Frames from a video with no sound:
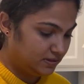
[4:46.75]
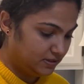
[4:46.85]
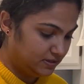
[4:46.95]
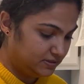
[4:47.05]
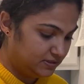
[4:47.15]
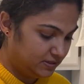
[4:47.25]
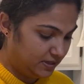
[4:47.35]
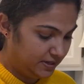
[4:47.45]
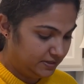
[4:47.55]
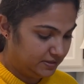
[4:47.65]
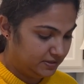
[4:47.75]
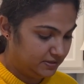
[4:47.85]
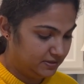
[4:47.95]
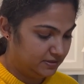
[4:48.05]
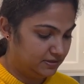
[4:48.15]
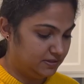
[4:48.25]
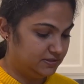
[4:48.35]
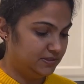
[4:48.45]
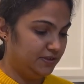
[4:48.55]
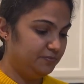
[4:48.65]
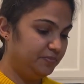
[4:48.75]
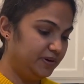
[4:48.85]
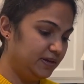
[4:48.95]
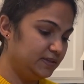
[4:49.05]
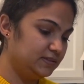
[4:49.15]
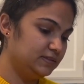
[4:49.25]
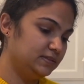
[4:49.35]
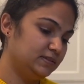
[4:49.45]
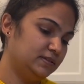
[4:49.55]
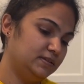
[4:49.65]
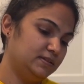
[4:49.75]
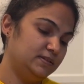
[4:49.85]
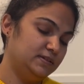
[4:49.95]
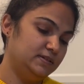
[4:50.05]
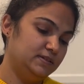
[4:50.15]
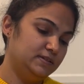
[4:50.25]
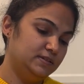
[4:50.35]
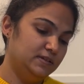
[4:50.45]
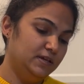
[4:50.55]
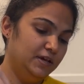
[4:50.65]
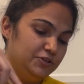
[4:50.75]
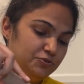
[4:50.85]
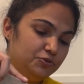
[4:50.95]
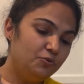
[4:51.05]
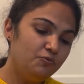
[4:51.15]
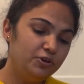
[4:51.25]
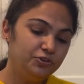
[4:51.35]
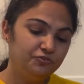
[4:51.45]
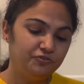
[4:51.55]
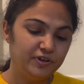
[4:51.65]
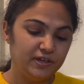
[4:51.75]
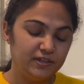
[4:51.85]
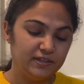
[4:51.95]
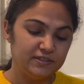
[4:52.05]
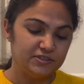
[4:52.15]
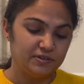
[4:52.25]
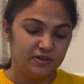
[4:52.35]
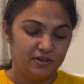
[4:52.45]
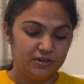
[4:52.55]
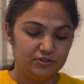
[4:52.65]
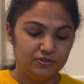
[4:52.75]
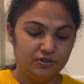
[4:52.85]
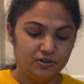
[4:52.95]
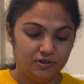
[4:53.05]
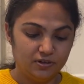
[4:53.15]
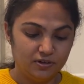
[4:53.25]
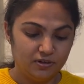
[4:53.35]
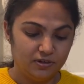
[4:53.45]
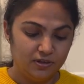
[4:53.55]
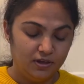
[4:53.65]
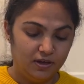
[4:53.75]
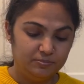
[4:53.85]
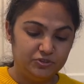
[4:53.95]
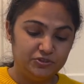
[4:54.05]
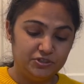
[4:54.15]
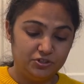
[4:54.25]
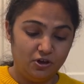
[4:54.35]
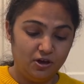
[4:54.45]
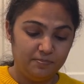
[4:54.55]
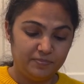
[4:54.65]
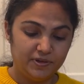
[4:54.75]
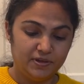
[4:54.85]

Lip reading: inside the sev press. You don't want to fill it up to the top.